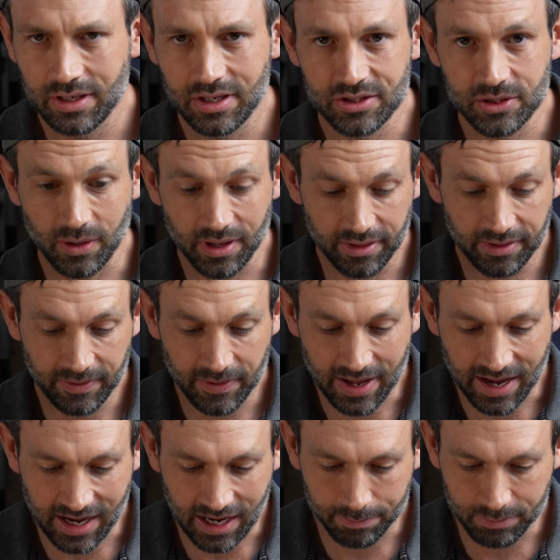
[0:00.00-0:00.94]
So other than
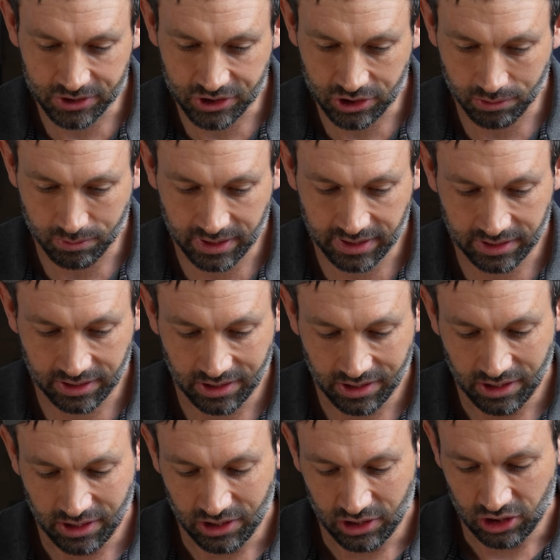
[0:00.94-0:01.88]
that aperture ring,
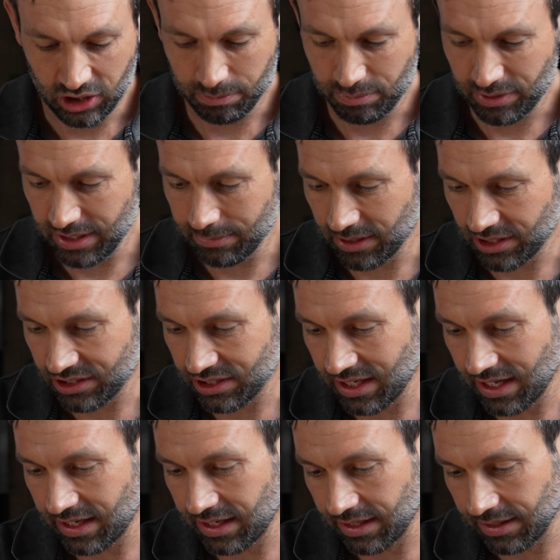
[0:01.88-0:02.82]
you're pretty much
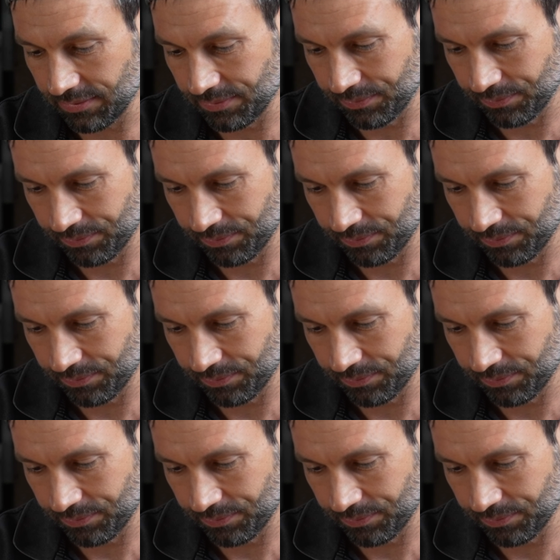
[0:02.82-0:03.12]
getting